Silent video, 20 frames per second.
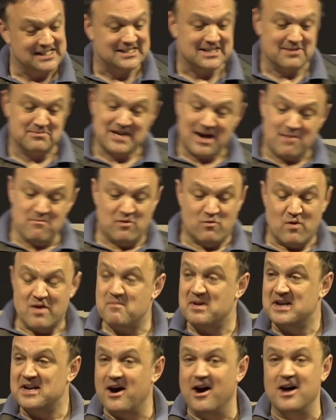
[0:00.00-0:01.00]
September, we've
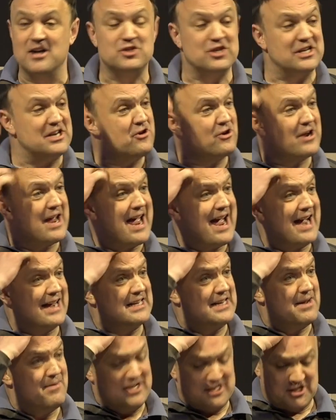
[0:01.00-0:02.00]
been urging UK
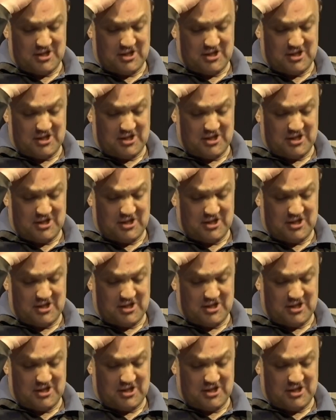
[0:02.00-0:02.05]
academics